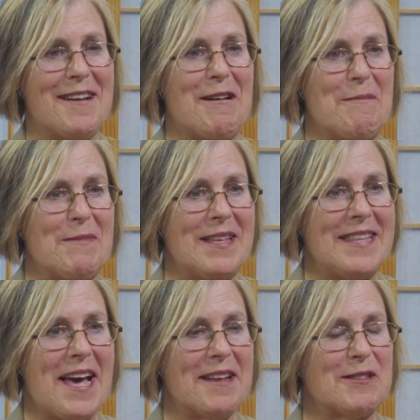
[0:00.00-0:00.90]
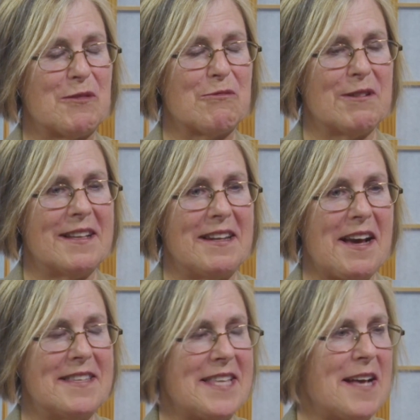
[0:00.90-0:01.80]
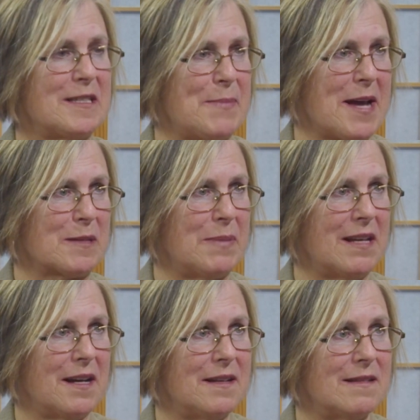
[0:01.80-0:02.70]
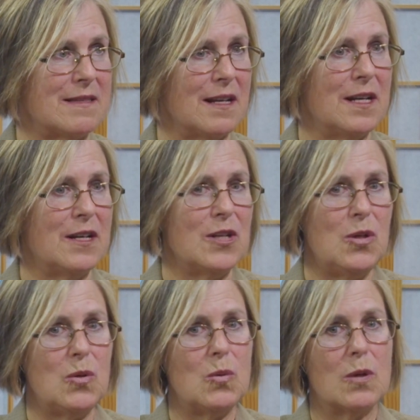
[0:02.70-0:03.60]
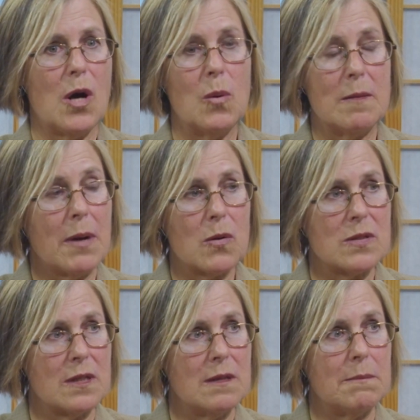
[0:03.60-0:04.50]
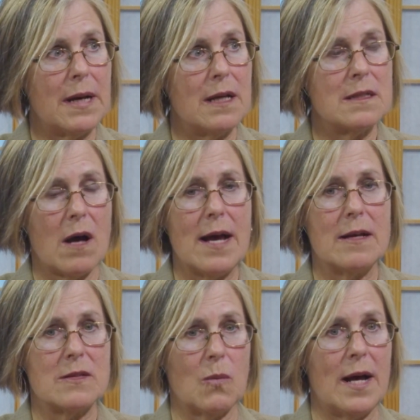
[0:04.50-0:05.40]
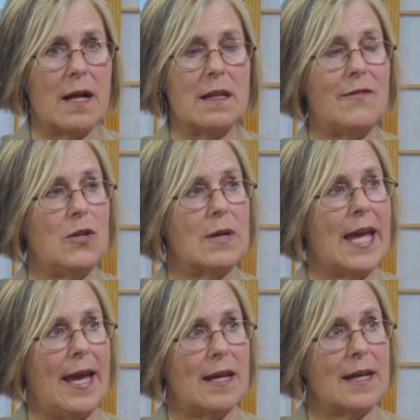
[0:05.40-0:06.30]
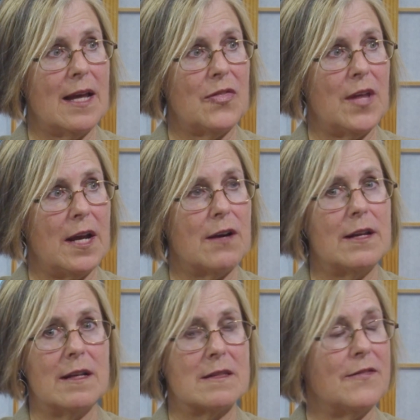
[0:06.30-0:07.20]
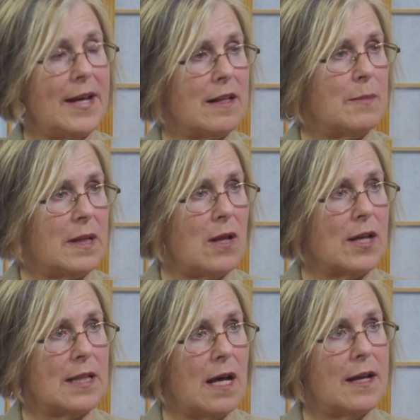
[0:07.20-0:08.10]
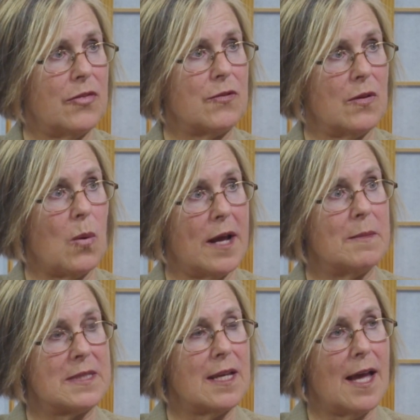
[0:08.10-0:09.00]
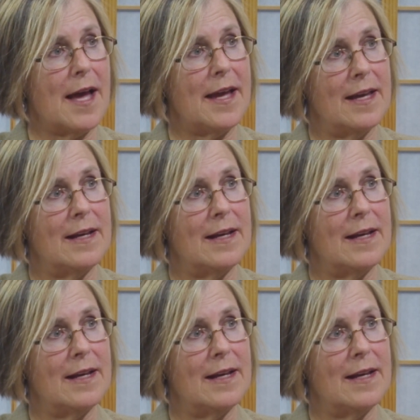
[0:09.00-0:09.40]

And that is a really nice aspect because you go in person, but as well, if you can't get there, it is available online through the YMCA.